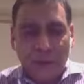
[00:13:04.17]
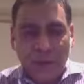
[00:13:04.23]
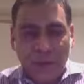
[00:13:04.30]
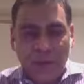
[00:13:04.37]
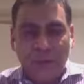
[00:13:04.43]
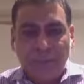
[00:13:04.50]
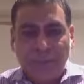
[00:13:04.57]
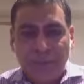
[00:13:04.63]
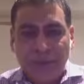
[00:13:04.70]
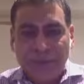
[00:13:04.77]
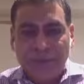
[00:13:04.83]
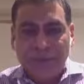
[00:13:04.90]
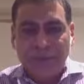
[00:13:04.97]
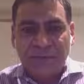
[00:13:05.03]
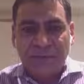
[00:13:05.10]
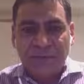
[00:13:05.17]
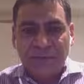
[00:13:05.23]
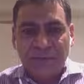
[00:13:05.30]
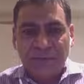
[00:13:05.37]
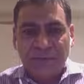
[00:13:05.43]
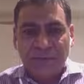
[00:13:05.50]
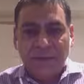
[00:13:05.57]
comprehensive
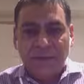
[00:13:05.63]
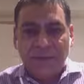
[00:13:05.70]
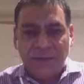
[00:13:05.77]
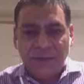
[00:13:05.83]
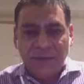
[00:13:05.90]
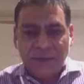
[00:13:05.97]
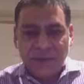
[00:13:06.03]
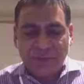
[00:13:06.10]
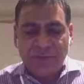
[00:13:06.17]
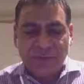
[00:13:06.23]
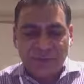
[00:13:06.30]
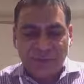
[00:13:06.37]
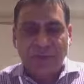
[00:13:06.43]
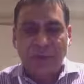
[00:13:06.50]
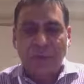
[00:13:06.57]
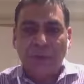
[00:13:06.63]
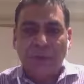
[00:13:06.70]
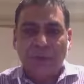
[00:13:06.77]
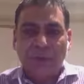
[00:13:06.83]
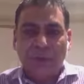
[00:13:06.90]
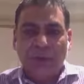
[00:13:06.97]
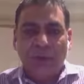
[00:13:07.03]
dentistry is
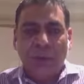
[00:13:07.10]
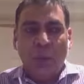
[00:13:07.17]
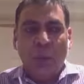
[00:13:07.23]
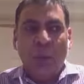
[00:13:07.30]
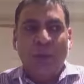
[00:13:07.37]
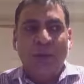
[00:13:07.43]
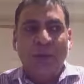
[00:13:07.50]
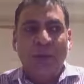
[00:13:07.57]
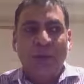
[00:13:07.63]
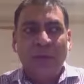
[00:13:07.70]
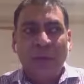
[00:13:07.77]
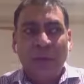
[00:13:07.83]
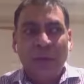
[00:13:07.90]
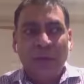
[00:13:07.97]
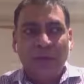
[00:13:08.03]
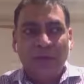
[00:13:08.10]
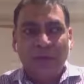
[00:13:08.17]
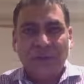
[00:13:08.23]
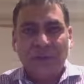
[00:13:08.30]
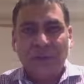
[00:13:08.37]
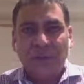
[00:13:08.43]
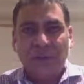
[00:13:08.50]
about, why we want
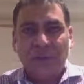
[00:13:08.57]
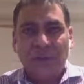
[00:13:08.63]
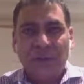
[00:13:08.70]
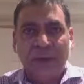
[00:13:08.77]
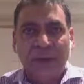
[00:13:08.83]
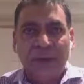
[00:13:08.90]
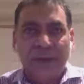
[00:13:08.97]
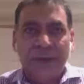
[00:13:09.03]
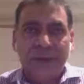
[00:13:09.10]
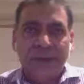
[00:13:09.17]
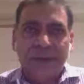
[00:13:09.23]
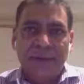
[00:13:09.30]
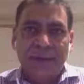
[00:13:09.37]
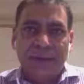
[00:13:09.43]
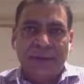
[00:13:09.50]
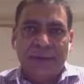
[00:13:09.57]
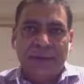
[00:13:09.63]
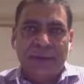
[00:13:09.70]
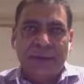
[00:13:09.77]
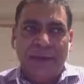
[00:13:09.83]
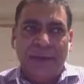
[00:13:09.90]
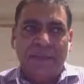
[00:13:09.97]
to
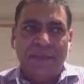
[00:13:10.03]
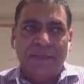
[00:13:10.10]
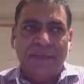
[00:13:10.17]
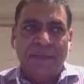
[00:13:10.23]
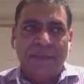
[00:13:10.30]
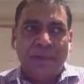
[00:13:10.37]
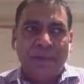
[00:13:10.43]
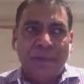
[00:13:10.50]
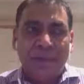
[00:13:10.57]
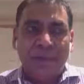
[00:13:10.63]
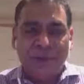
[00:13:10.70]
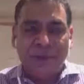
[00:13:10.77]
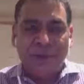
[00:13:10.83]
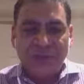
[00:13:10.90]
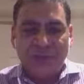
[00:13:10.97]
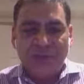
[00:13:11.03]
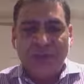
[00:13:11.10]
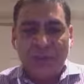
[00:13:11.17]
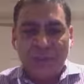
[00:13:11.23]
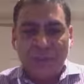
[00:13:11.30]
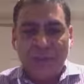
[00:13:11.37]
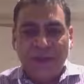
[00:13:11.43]
educate our
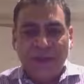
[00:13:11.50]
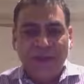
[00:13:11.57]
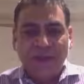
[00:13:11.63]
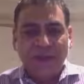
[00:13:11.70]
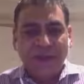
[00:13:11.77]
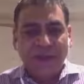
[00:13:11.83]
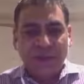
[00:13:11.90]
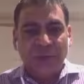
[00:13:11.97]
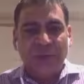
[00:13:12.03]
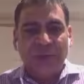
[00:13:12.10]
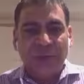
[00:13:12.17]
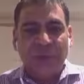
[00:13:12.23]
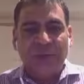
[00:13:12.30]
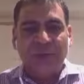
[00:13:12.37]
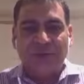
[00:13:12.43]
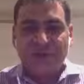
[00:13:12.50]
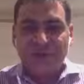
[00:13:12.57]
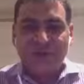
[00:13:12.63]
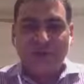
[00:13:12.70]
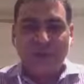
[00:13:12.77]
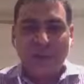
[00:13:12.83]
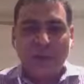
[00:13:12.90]
patients and treat our
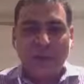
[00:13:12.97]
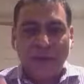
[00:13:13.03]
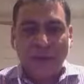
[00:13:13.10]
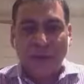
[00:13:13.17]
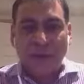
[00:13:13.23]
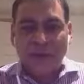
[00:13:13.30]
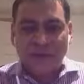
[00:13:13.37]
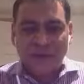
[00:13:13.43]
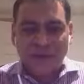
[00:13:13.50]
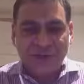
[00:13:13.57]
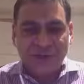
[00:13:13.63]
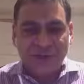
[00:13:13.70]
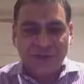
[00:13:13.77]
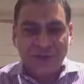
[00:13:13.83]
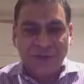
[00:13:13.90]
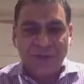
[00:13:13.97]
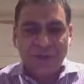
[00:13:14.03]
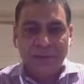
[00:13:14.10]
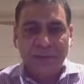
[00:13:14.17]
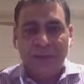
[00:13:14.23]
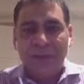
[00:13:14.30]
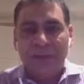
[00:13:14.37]
patients that way and not just a
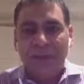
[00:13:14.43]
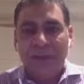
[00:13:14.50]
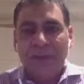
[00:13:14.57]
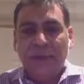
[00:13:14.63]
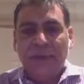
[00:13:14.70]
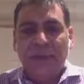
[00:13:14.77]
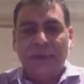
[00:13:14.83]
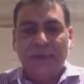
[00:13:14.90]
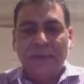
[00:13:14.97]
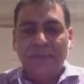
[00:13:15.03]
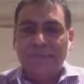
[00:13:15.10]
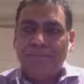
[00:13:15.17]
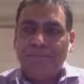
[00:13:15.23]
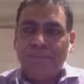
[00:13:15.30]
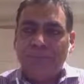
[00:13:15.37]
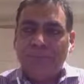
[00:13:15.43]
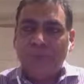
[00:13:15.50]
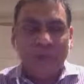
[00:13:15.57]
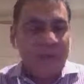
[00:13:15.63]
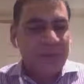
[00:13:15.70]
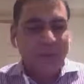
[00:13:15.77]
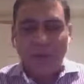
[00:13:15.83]
symptom. Don't
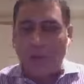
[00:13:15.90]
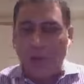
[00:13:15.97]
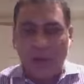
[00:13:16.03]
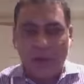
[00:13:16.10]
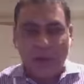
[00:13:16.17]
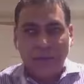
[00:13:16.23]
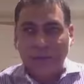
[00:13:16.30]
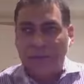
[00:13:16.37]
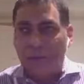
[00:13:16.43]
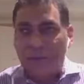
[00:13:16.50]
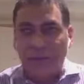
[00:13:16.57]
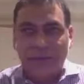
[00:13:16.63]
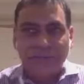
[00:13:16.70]
get me wrong. I mean,